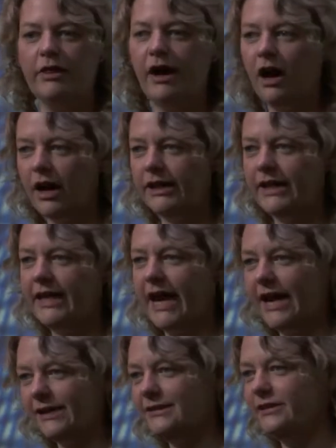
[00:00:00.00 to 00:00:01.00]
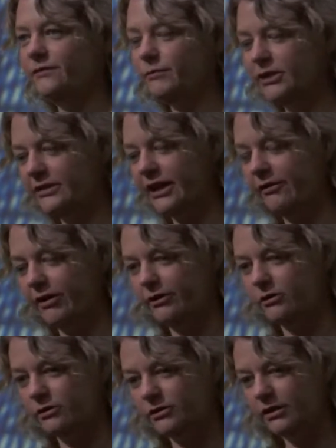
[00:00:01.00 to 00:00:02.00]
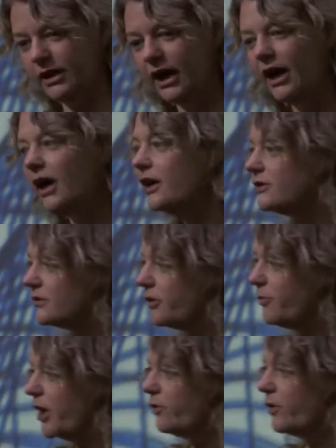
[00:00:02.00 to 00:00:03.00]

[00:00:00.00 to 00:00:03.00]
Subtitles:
with highly active materials. So my